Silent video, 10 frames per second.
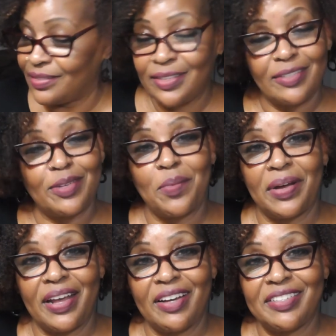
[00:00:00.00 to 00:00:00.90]
to
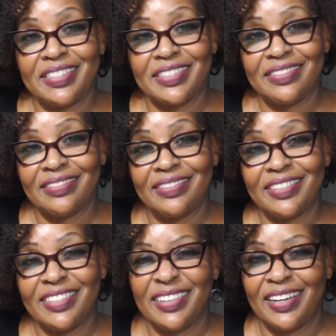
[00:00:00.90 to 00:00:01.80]
someone else,
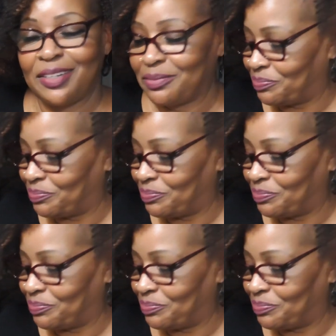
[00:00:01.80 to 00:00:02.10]
you know?